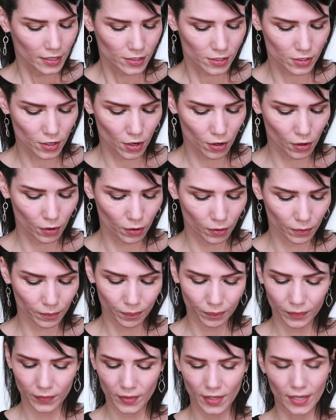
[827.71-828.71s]
So
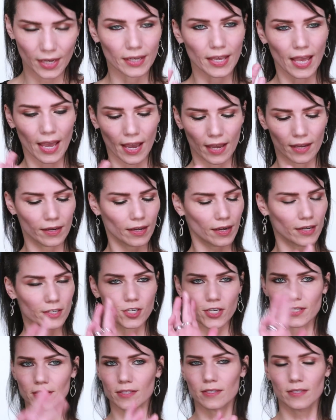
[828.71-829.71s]
again, I
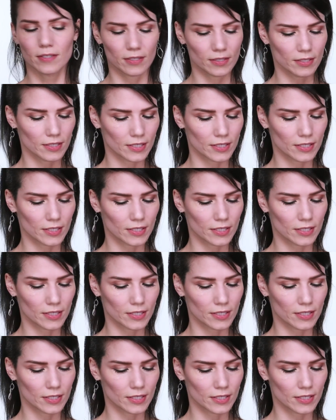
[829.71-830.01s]
just